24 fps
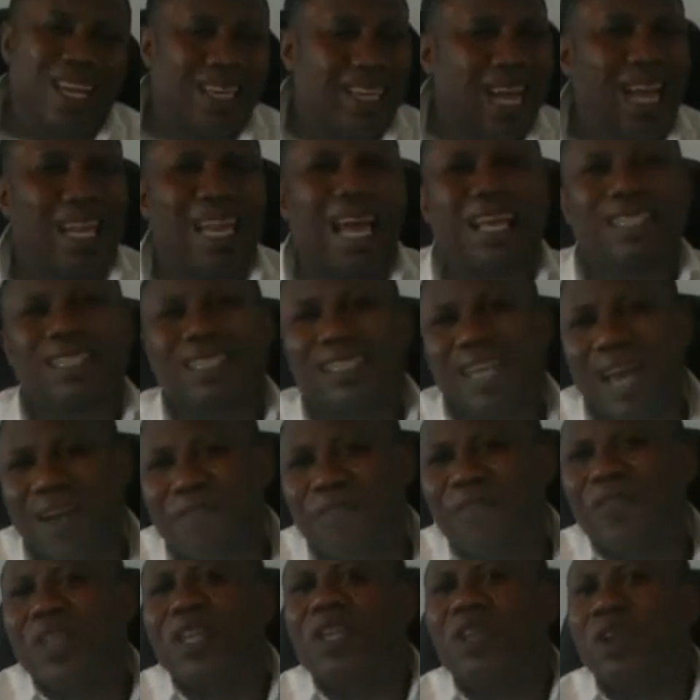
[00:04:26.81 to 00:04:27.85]
that are
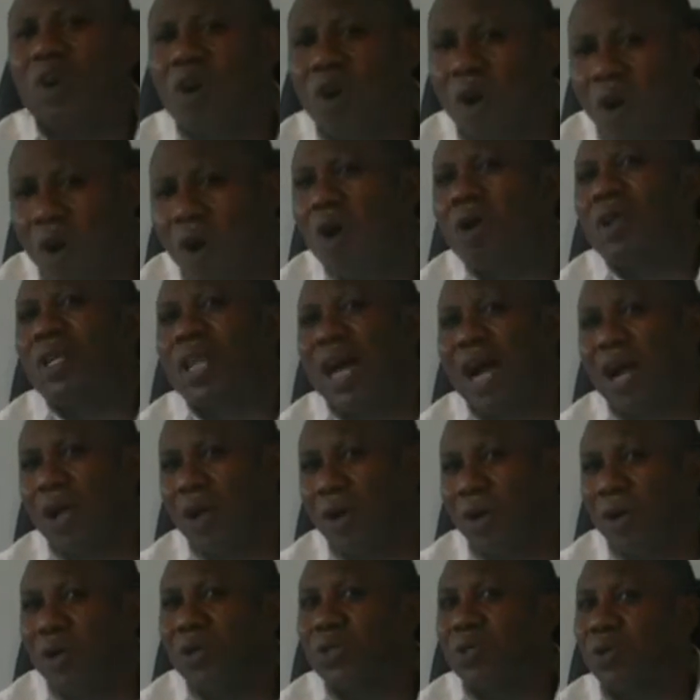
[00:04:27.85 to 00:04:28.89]
serving other
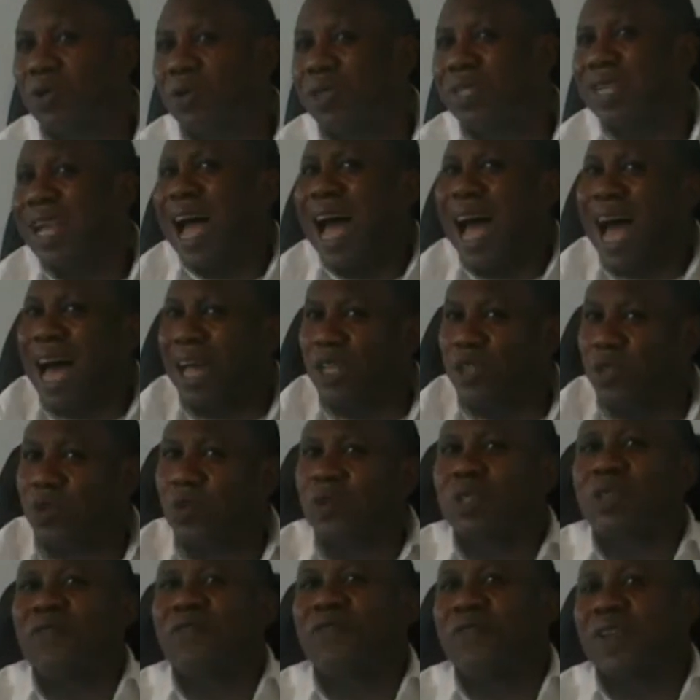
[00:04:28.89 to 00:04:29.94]
gods. So there are
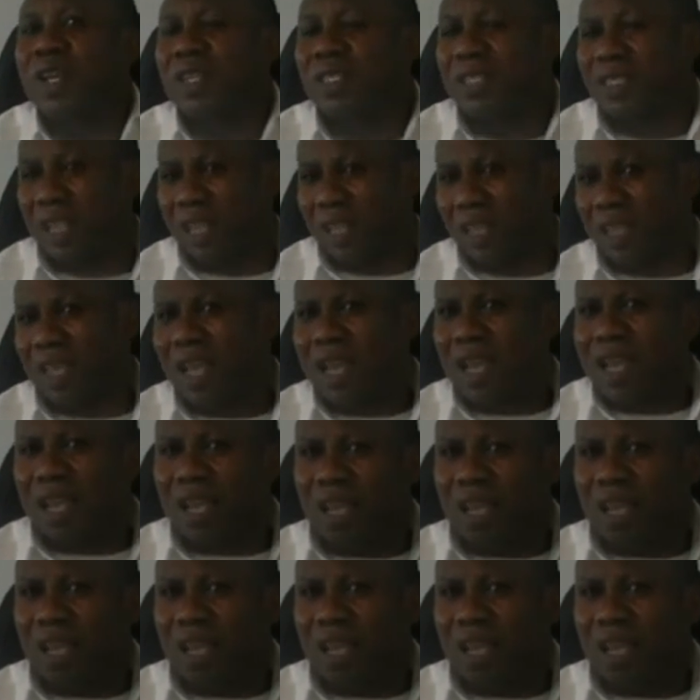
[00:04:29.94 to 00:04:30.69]
two different things.